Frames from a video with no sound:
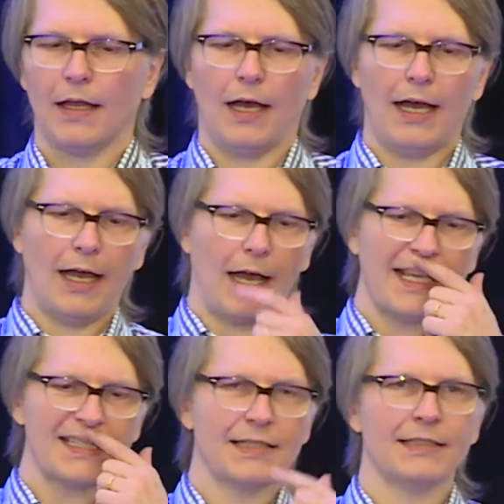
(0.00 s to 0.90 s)
I
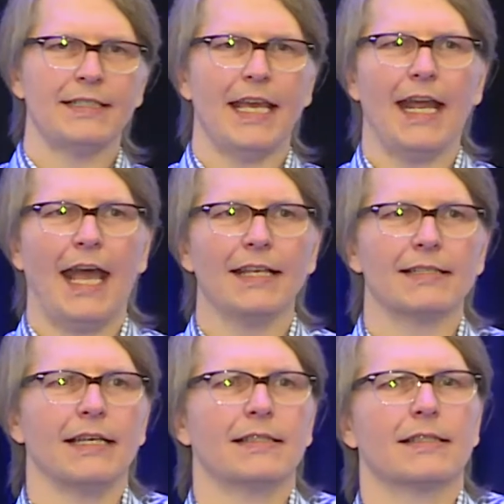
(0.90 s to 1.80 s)
guess data
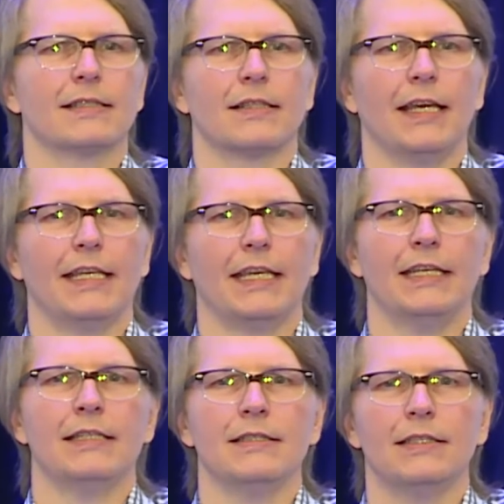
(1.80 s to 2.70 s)
assets, like
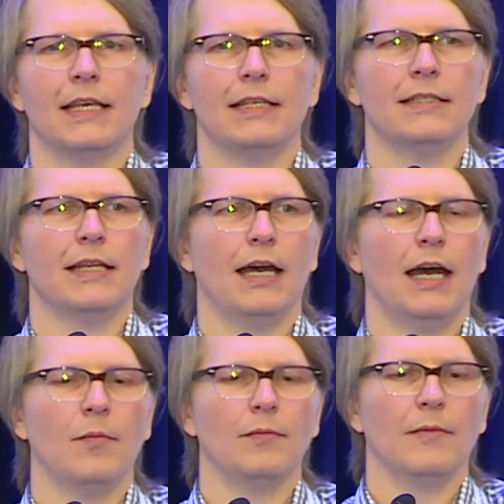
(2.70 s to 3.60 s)
in
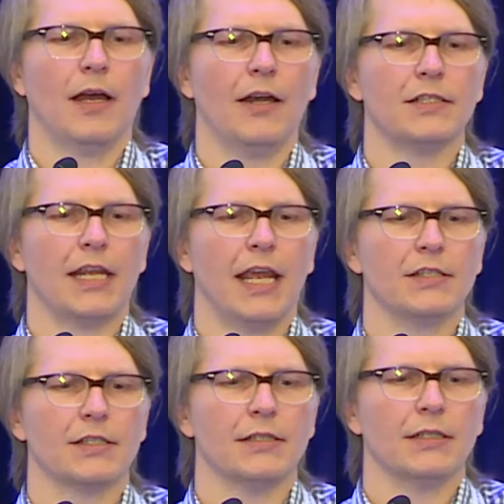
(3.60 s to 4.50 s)
higher
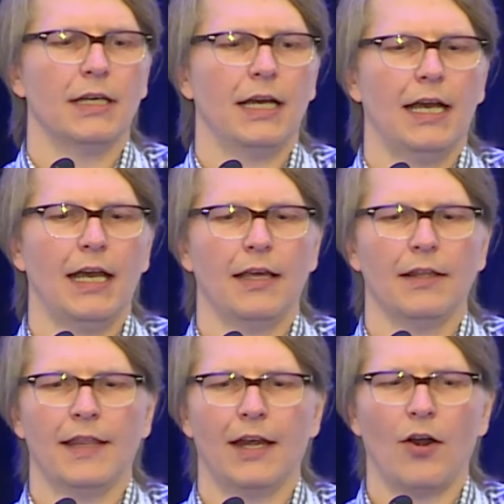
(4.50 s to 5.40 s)
education,
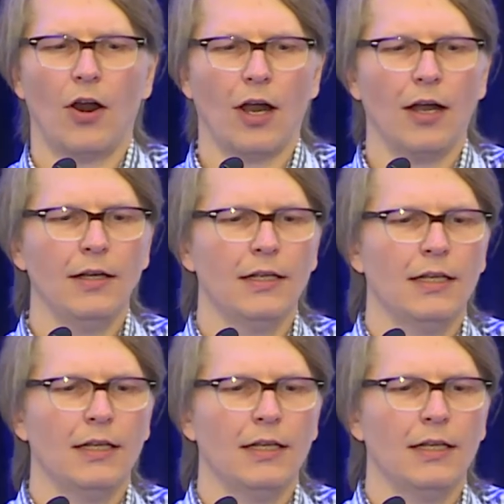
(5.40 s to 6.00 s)
there are,